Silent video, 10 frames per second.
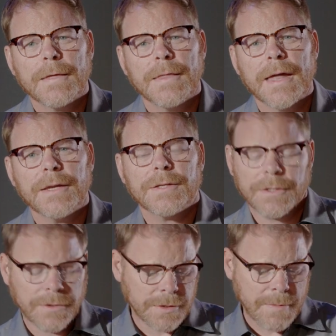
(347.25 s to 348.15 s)
That is,
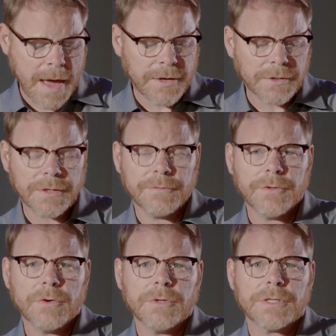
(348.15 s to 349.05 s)
here's some idols I've
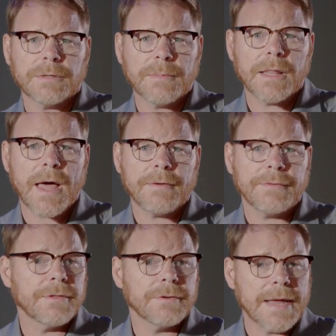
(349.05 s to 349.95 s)
noticed in my life,
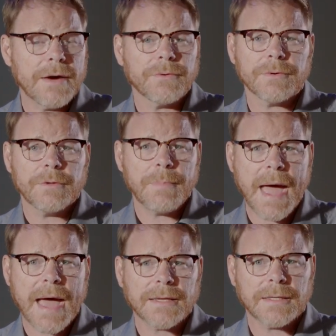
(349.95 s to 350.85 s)
either now or in the
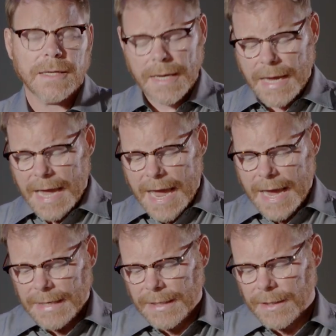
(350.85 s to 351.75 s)
past.
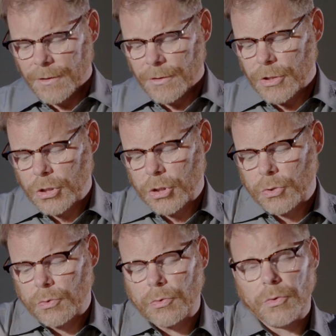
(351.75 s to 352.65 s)
And here is
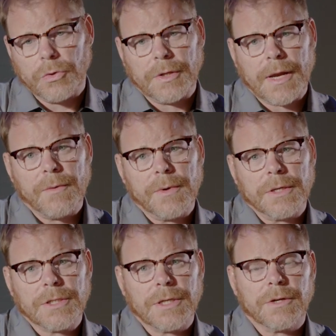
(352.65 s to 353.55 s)
truth that I
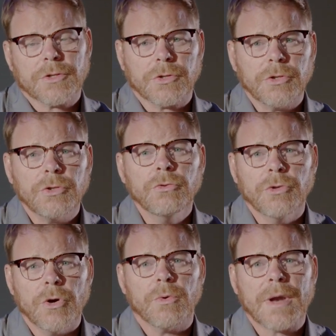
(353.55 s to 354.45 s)
want to share so you
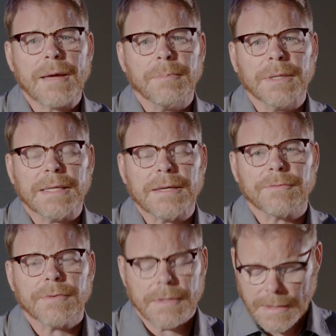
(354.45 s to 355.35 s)
know what I
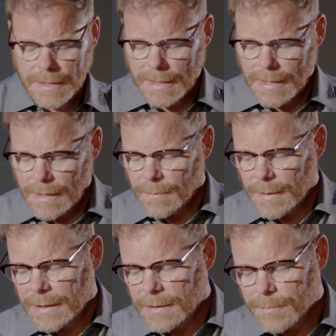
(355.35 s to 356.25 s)
believe.
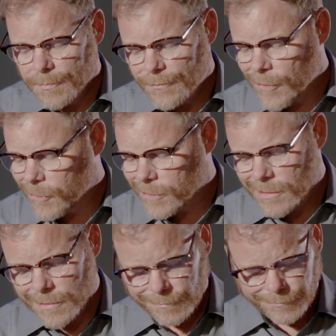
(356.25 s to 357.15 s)
Because,
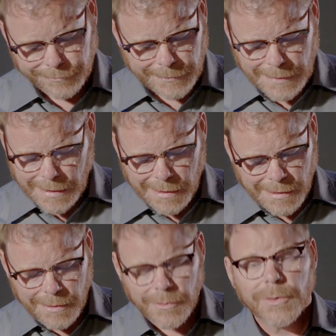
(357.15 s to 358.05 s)
folks,
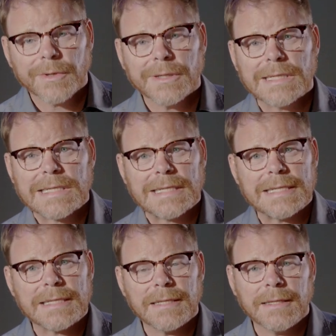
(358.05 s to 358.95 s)
we're in a
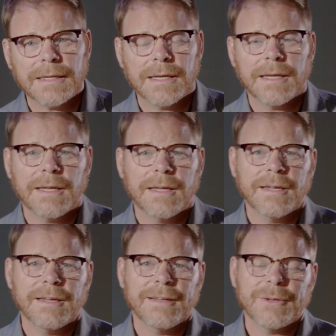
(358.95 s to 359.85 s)
season
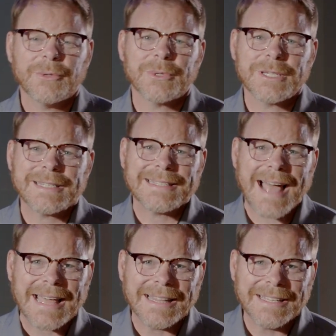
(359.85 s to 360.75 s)
where
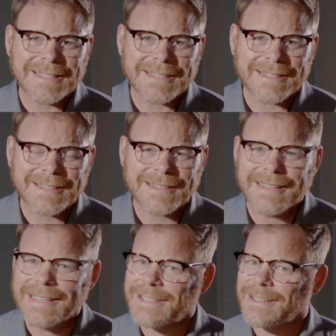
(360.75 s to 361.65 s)
silence
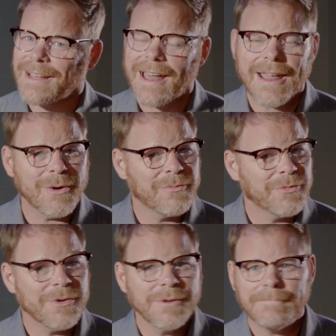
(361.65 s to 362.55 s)
is not
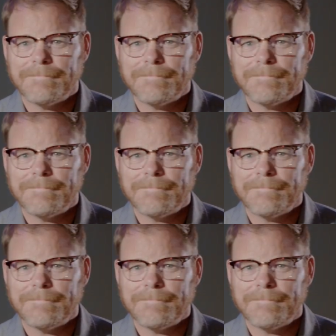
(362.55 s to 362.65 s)
helpful